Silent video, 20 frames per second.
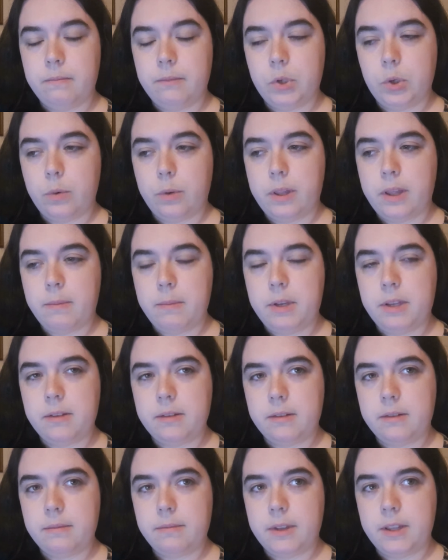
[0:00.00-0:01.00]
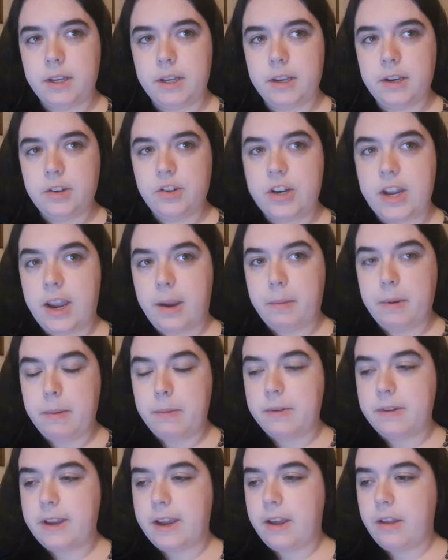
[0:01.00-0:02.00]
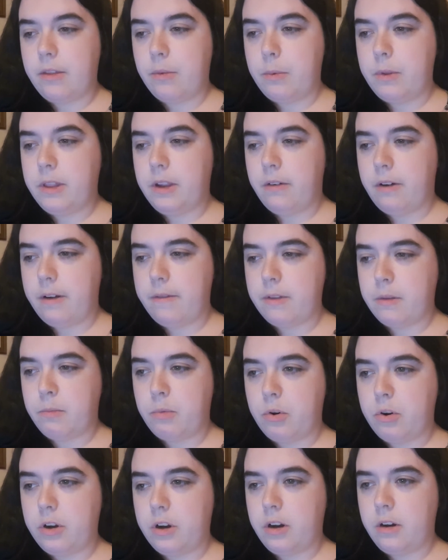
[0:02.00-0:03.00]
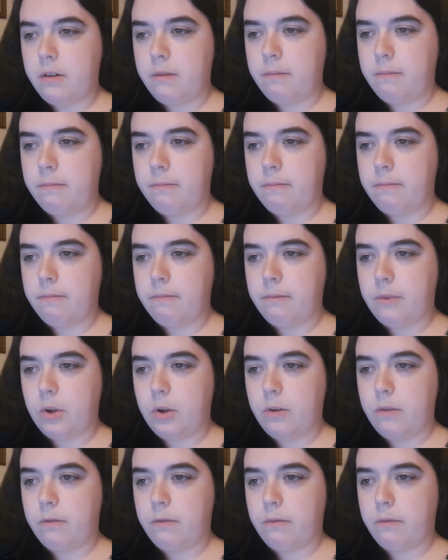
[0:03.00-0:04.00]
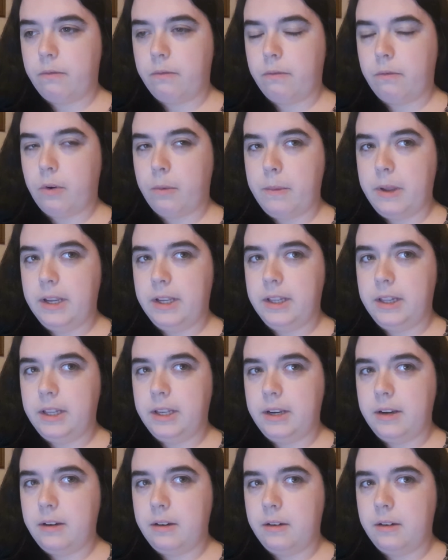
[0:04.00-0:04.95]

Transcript: Don't know what that means. Are they going to check people's health when they arrive at the border? From England?